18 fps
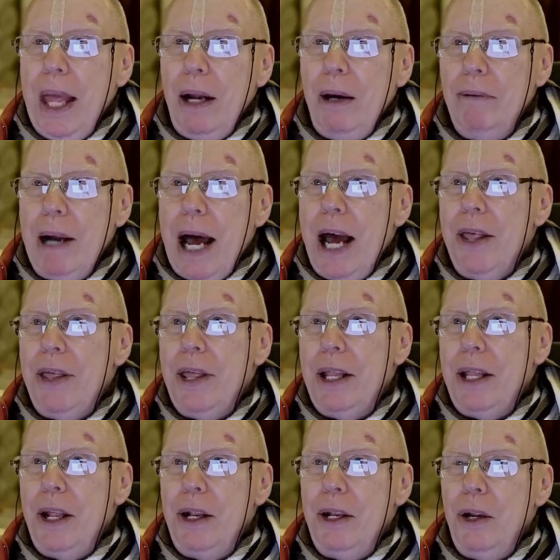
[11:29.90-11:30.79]

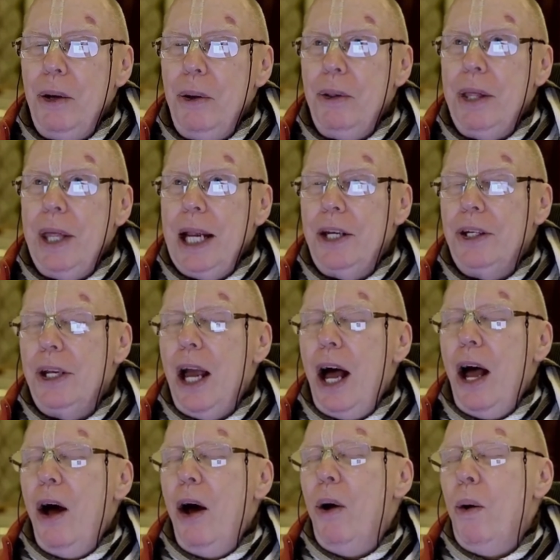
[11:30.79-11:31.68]
rather than who thinks,
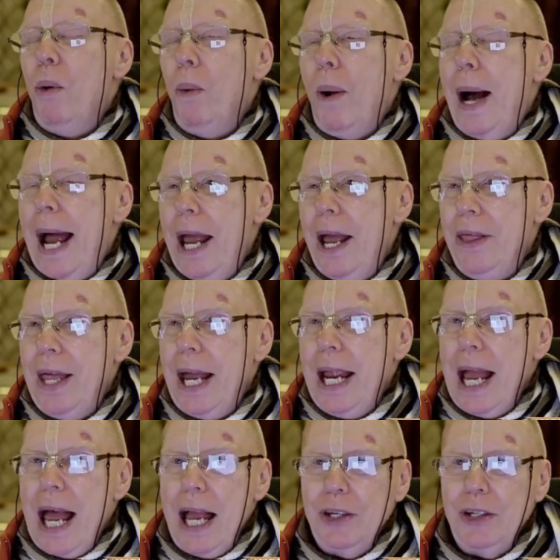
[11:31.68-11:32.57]
oh, why are
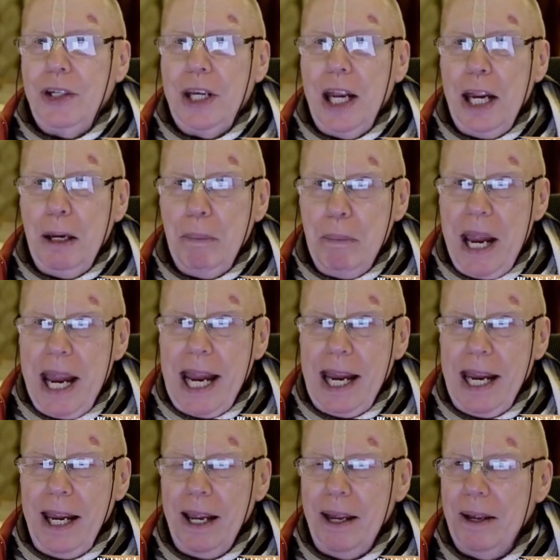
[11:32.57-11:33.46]
they asking
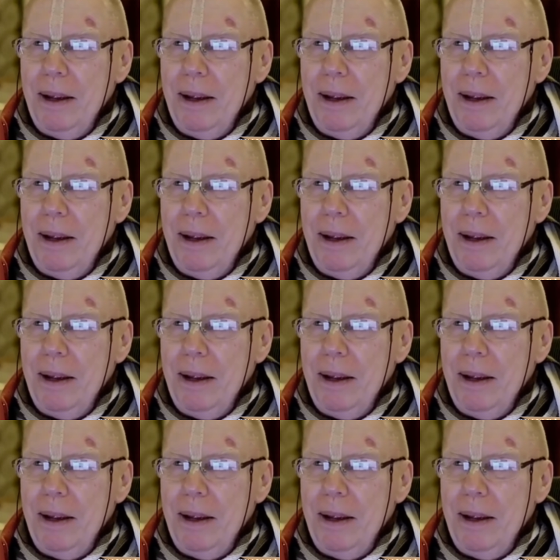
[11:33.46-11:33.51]
me?